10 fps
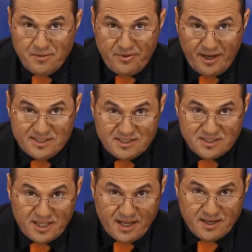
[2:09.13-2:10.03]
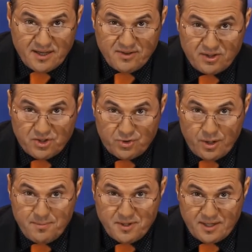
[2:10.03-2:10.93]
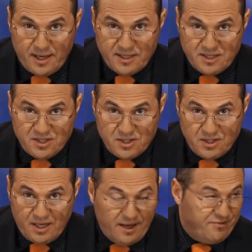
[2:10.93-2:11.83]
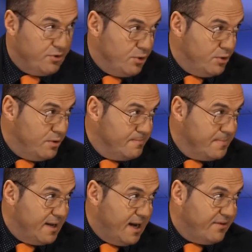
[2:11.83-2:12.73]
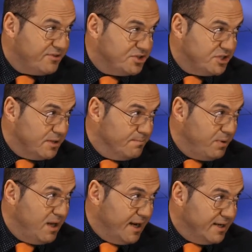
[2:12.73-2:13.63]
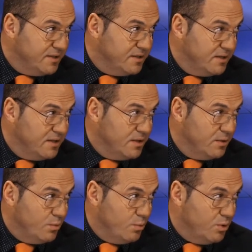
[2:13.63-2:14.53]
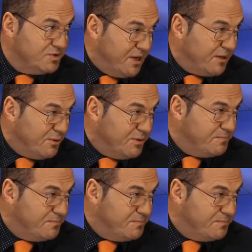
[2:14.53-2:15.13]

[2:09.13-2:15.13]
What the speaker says: They said that the treatment they gave her after she complained was adequate.